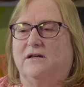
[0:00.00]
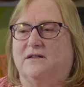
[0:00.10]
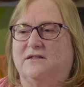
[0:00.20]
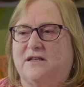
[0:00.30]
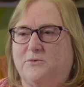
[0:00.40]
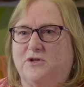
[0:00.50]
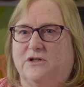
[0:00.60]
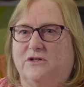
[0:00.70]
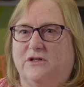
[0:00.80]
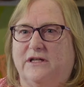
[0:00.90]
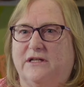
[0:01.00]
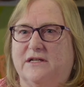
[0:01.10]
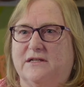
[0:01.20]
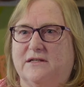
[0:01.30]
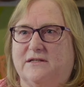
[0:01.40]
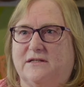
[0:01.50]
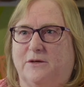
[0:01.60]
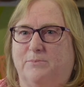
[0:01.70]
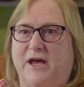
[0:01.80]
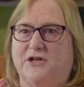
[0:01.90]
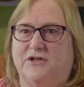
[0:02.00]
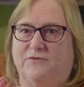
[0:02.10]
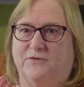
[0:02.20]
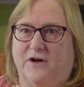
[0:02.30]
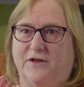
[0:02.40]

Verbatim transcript: exceptional in his compassion for